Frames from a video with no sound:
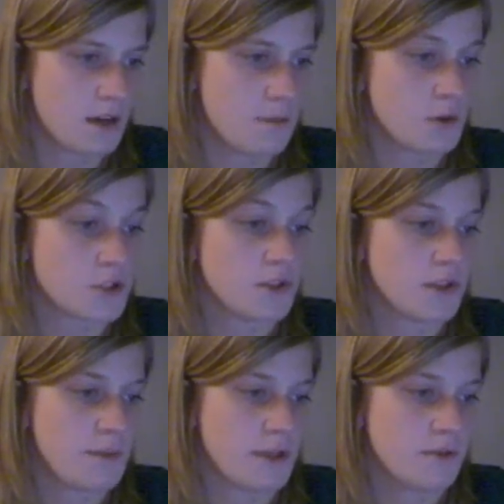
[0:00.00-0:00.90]

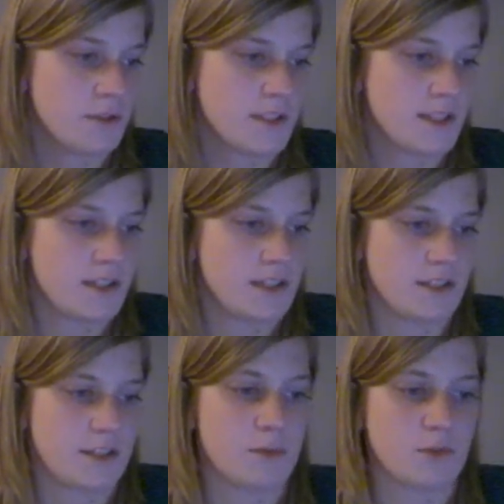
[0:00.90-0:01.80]
Emotional abuse
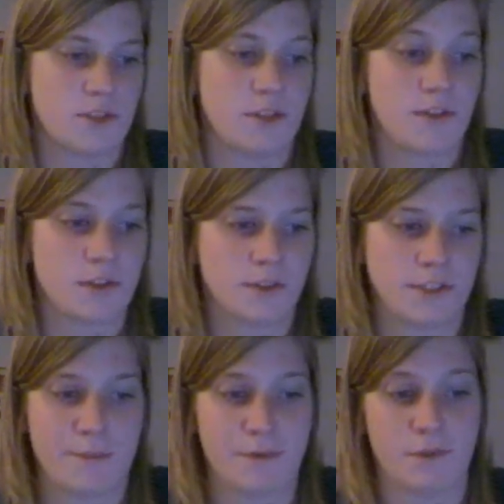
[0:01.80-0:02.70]
is the most difficult
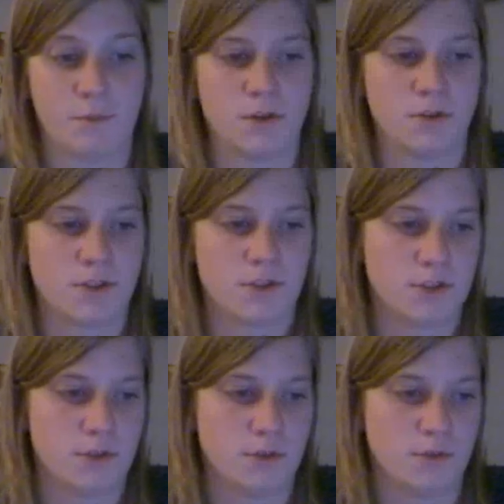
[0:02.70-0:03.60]
type of abuse
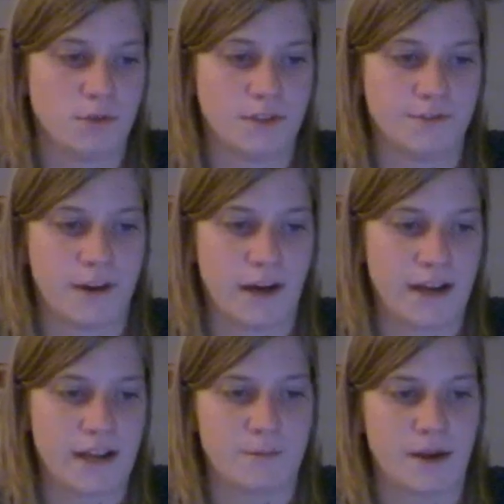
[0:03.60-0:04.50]
to
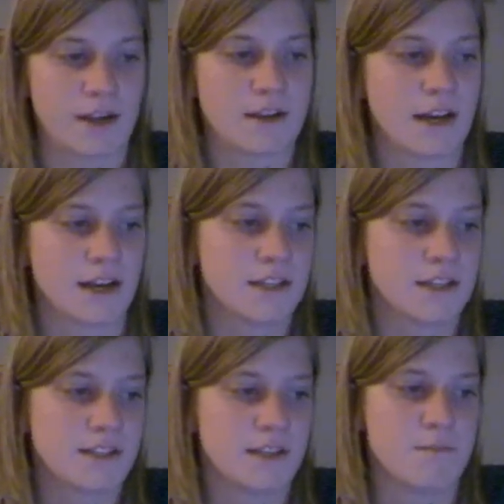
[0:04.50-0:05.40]
define and
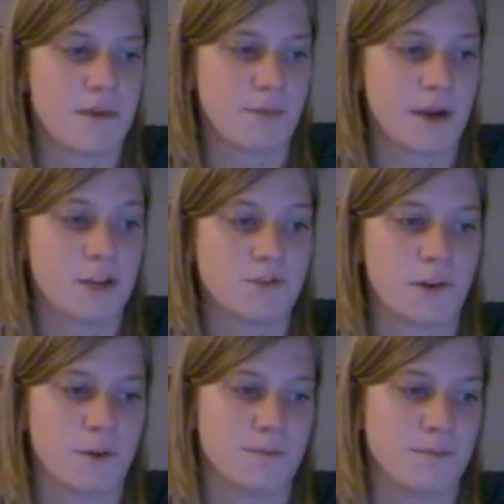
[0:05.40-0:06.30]
recognize. It may range
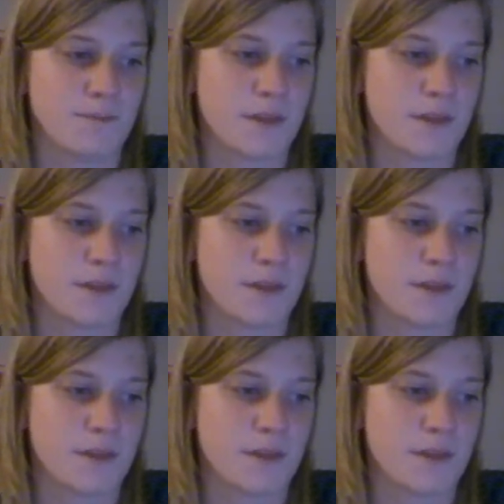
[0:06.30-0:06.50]
from